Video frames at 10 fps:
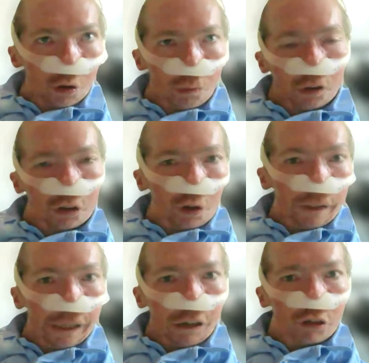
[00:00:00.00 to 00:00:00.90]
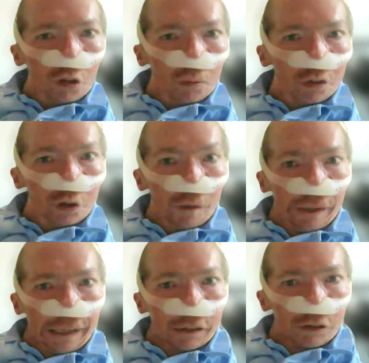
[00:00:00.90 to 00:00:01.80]
Who would do this? Who would do
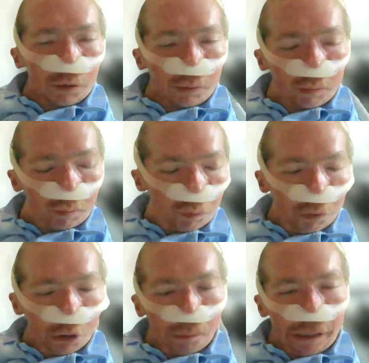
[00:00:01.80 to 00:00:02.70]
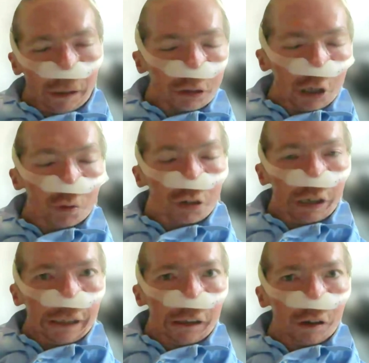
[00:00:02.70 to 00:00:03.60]
that? What about note
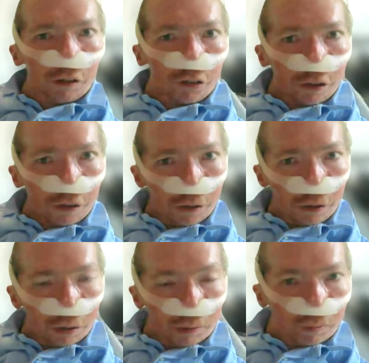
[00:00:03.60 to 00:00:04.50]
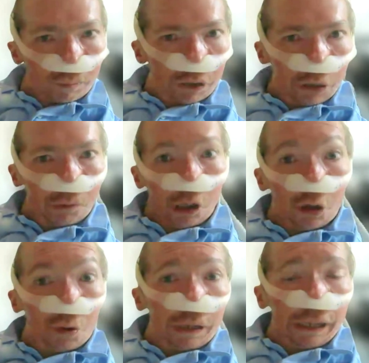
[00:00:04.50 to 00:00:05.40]
takers? They were
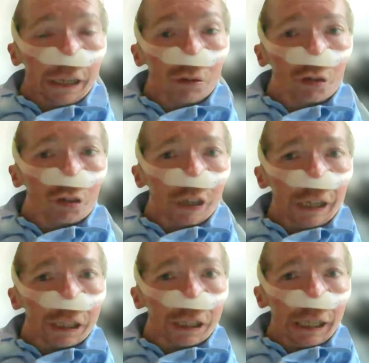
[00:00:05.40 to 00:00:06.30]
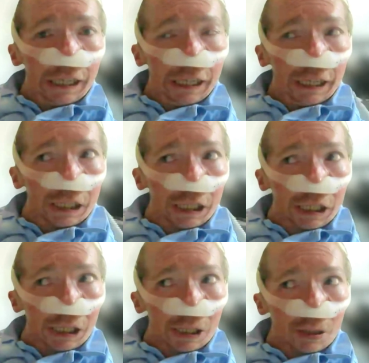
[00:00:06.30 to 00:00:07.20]
only interested in
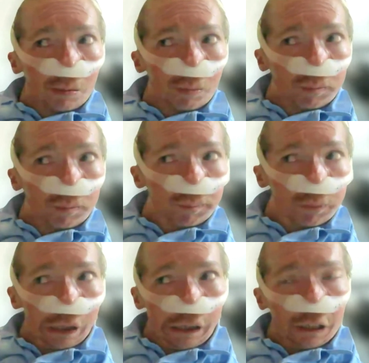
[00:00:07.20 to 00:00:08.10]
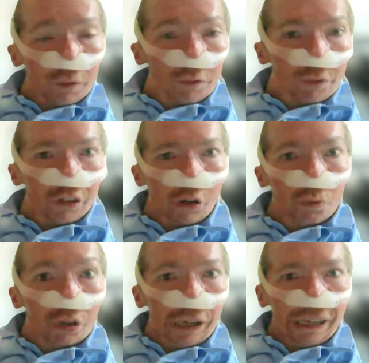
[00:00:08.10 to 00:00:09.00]
the kind of
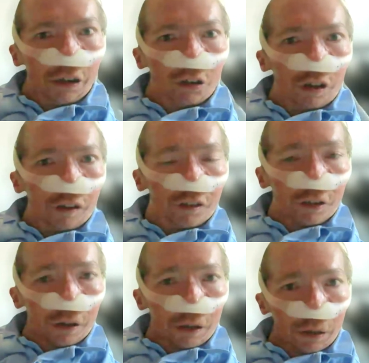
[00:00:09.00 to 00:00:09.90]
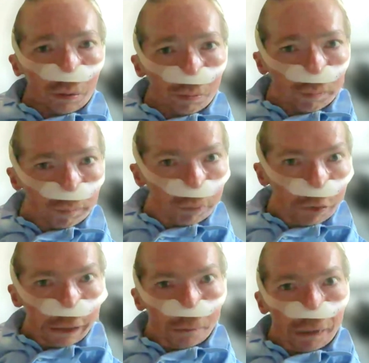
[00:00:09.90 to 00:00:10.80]
physical challenges.
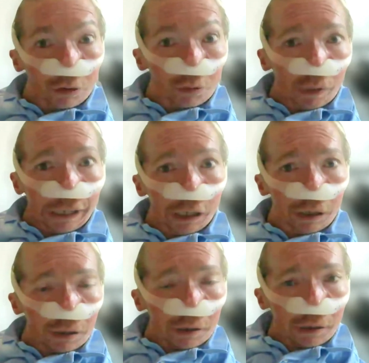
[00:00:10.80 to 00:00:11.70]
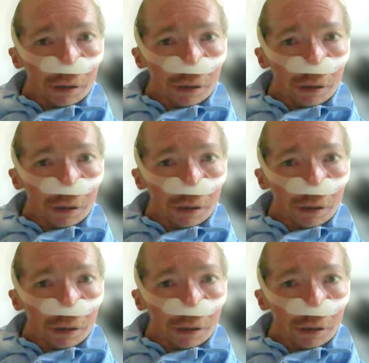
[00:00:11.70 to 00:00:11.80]
They meant well.